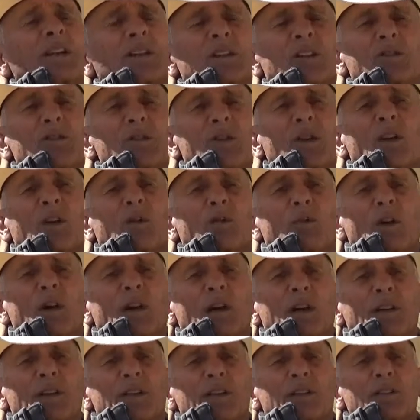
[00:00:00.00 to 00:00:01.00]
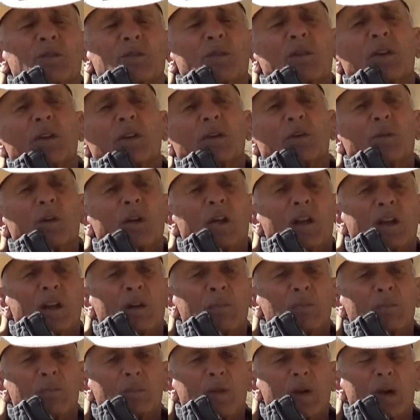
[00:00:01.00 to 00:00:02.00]
to drill a well, and he drilled a well
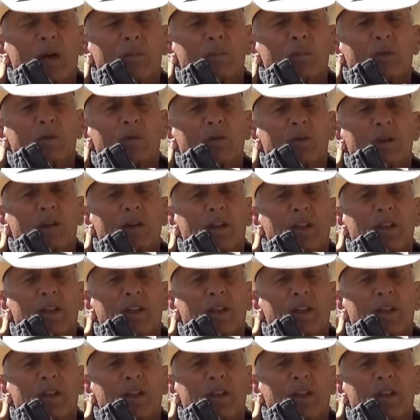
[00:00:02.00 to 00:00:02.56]
up probably where he